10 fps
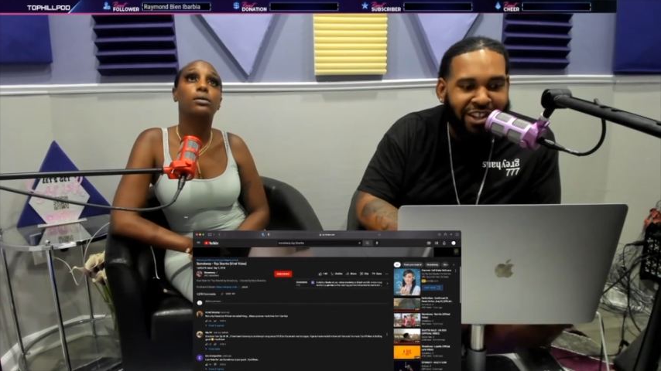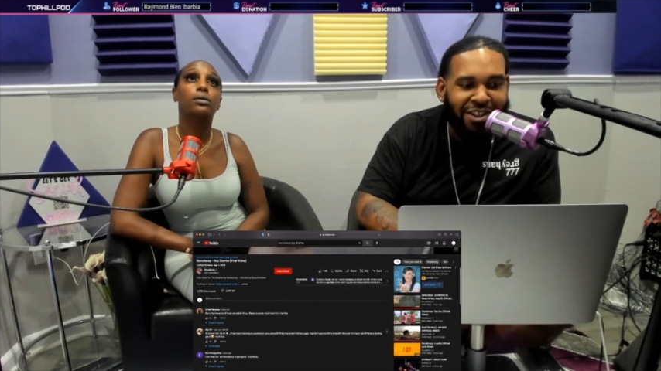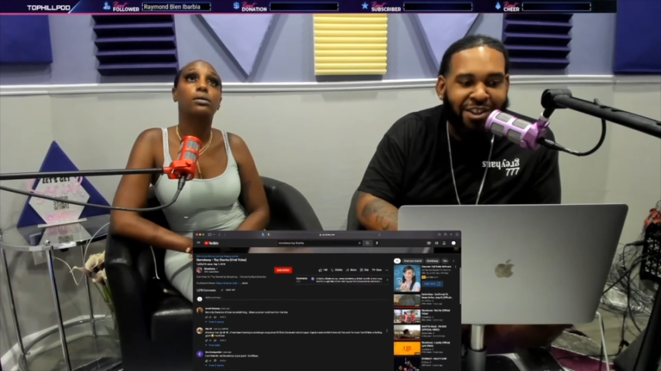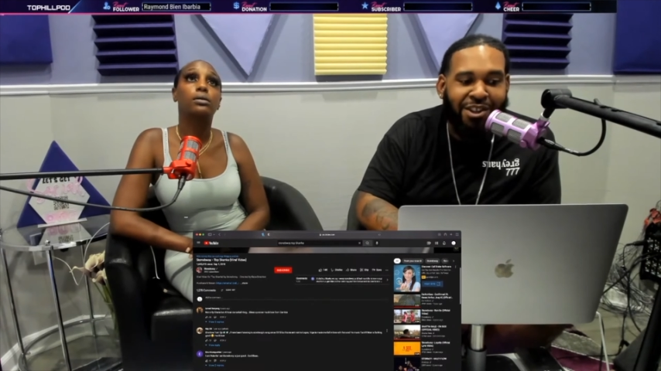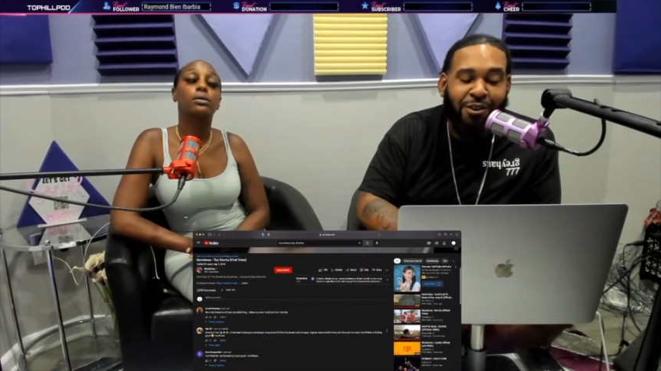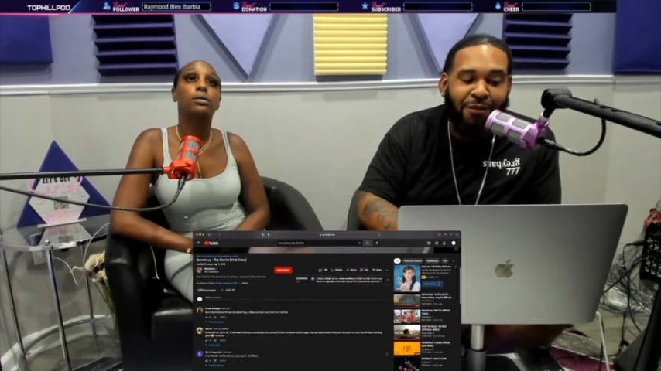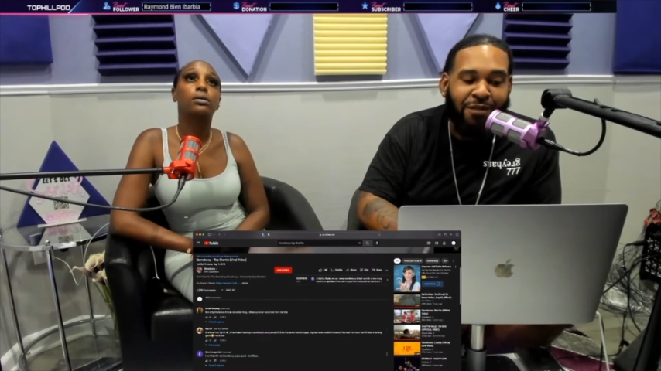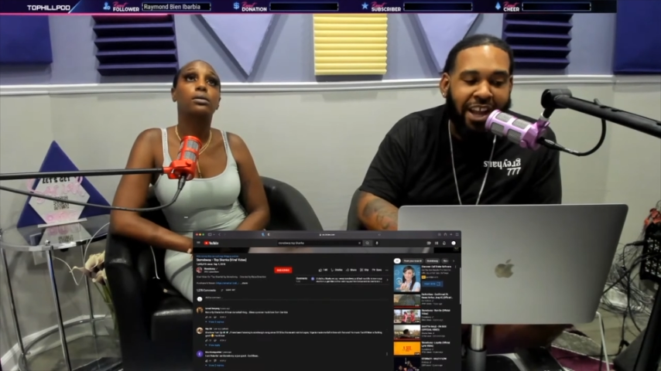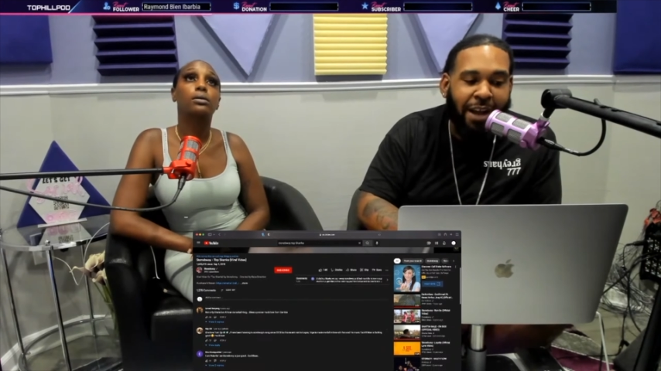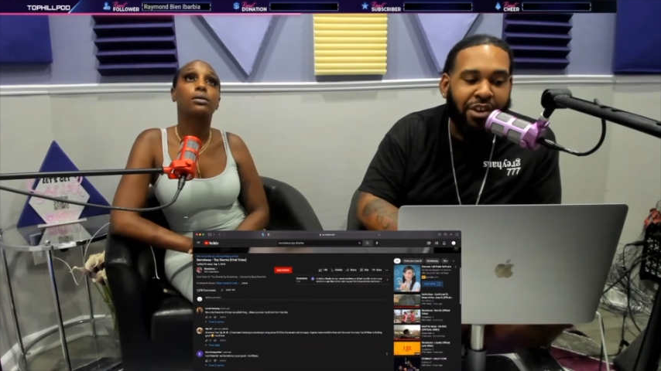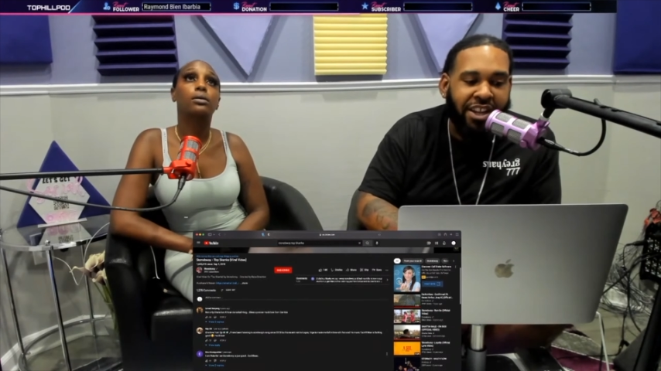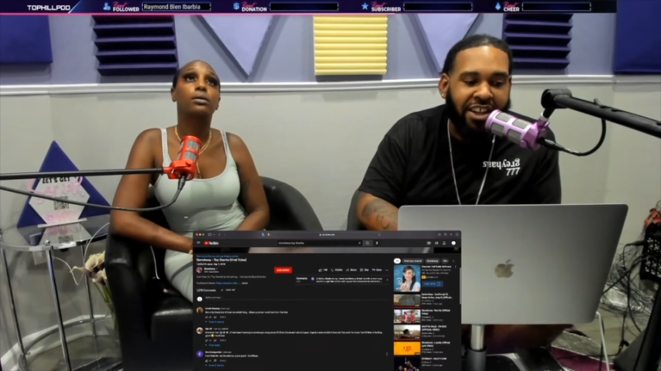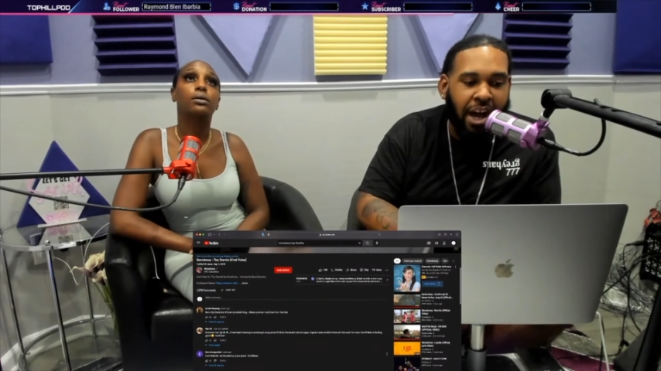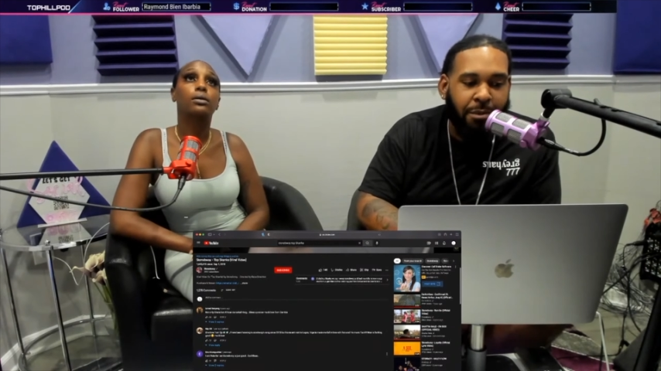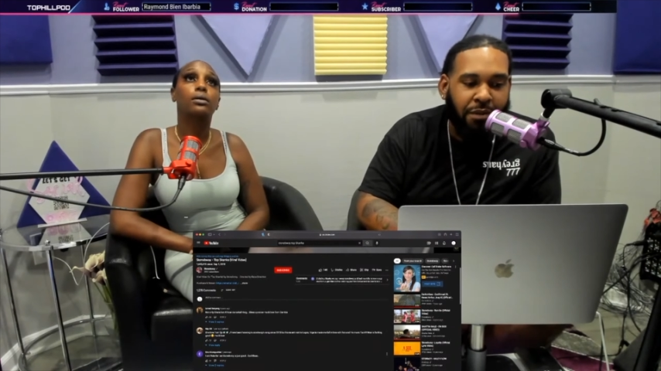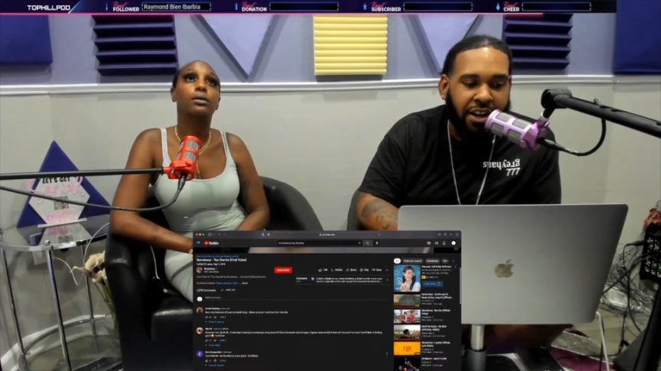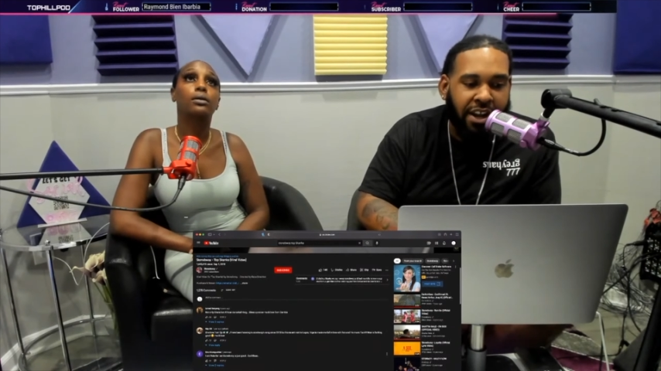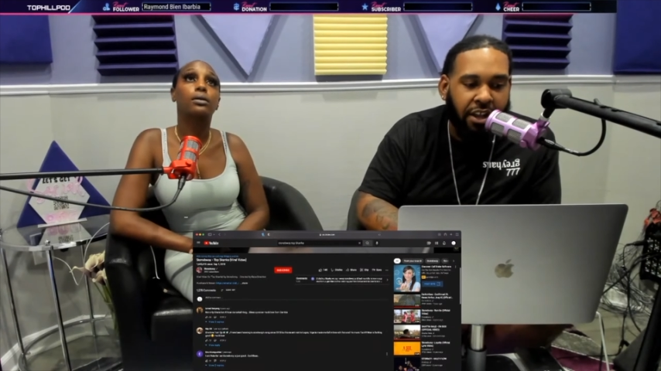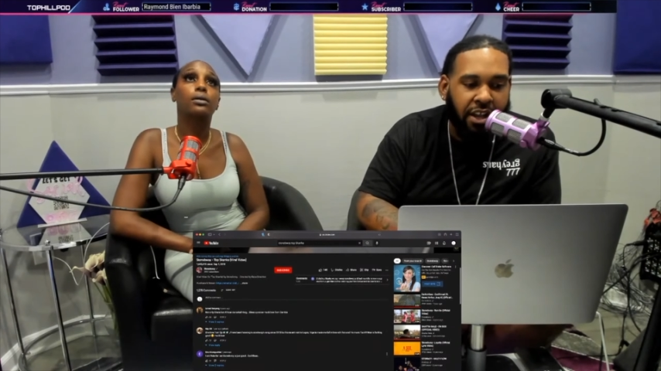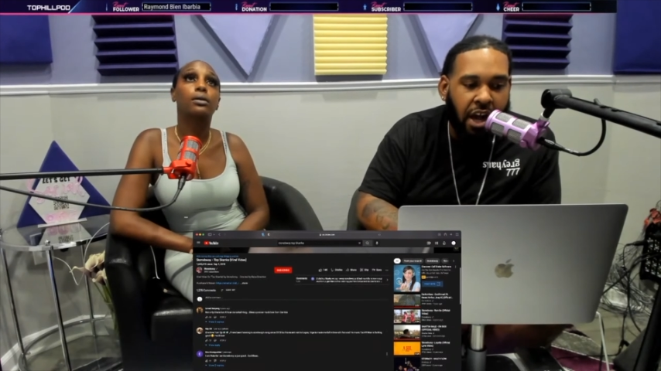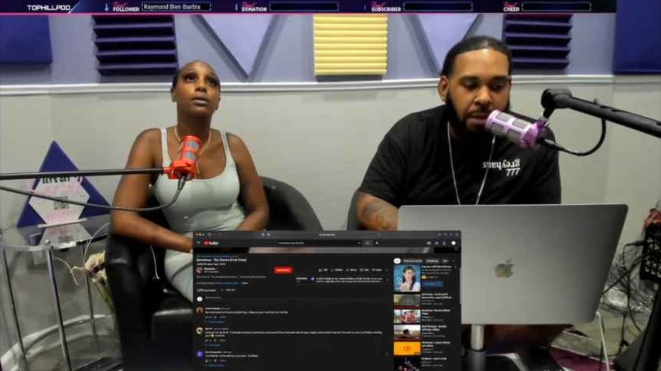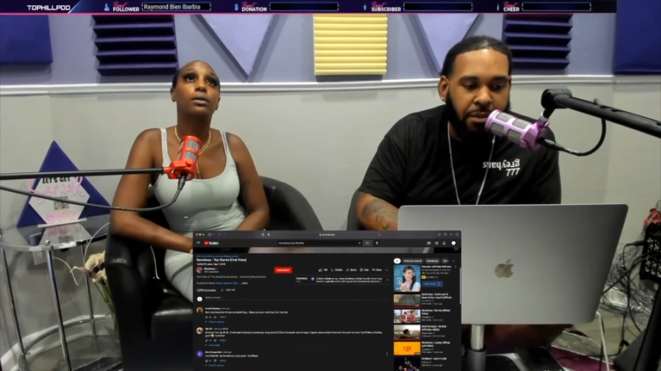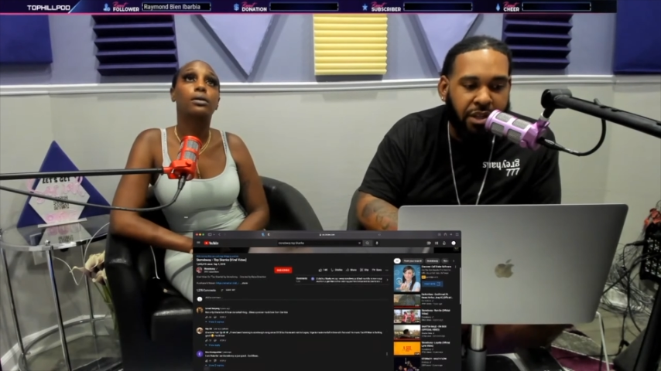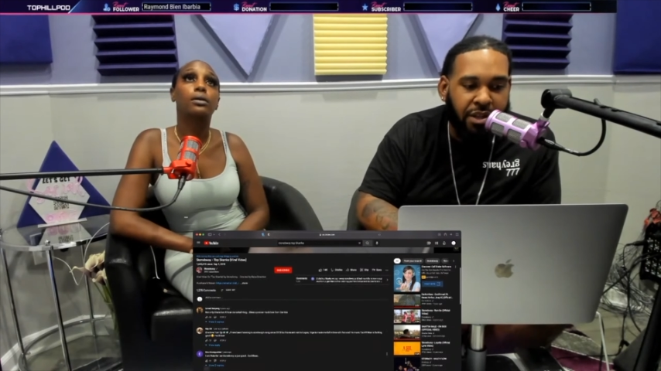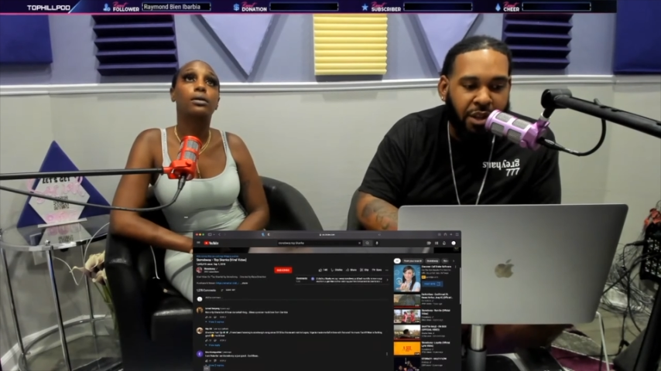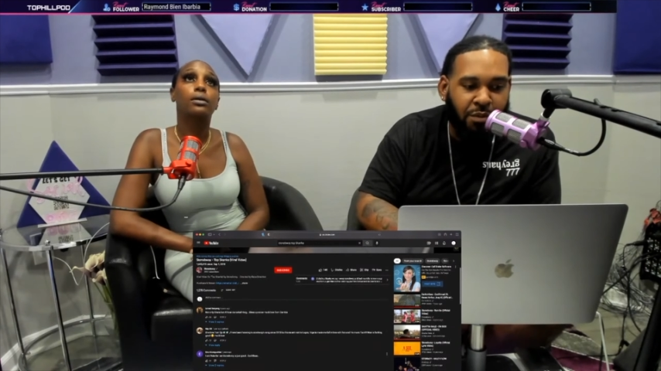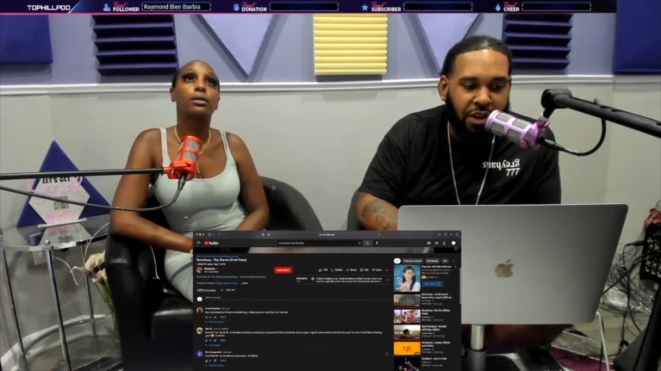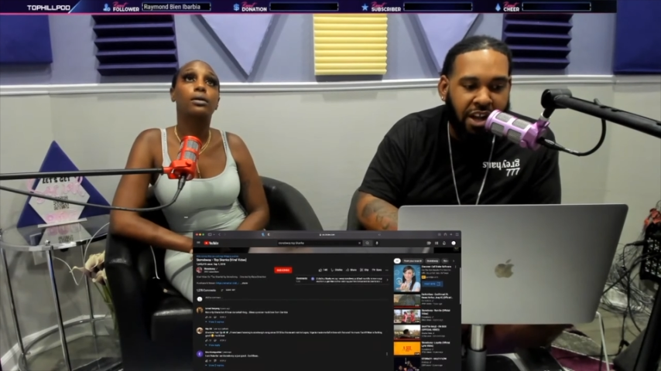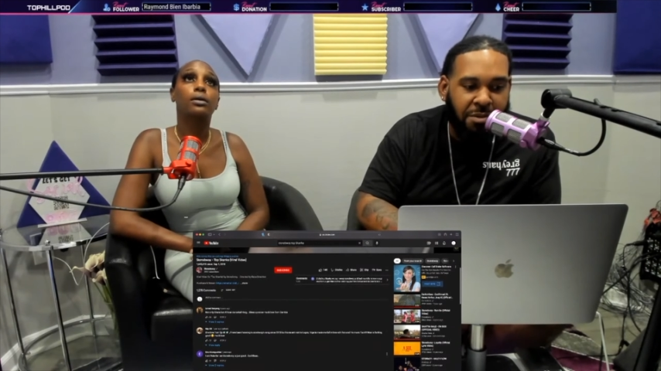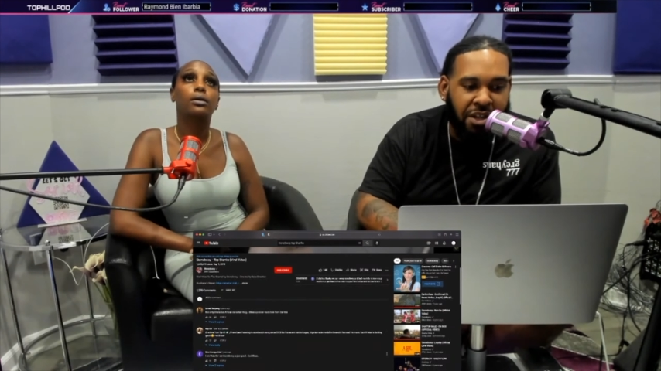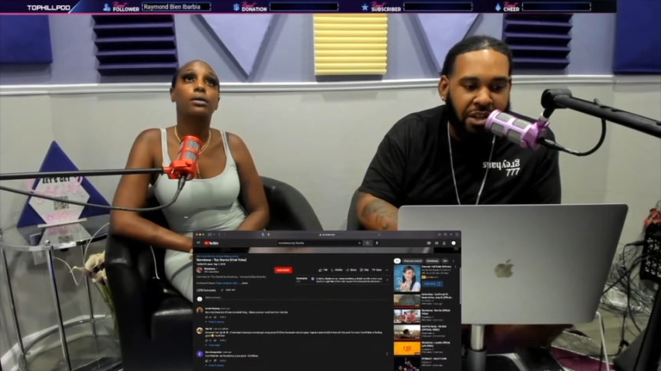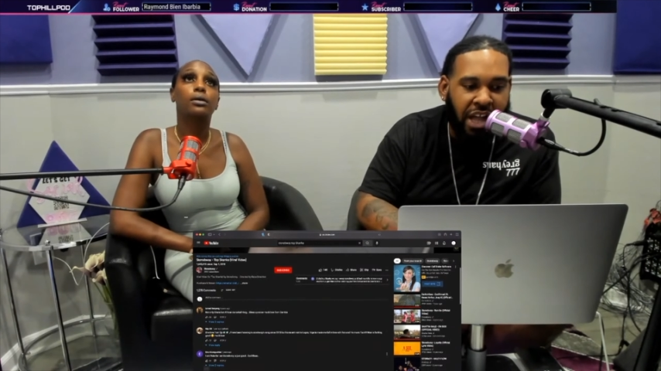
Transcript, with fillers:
Speaker 1: this is so funny. I'm reading the comments right now. The comment, this one comment says,